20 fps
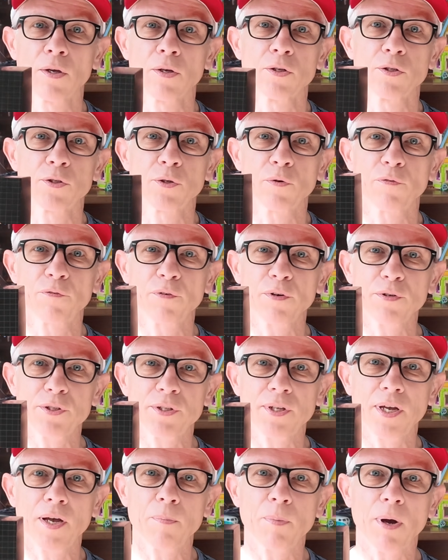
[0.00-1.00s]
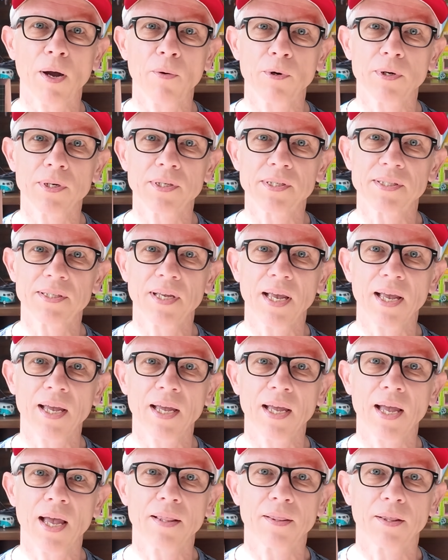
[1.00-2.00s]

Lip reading: So first up, I want to say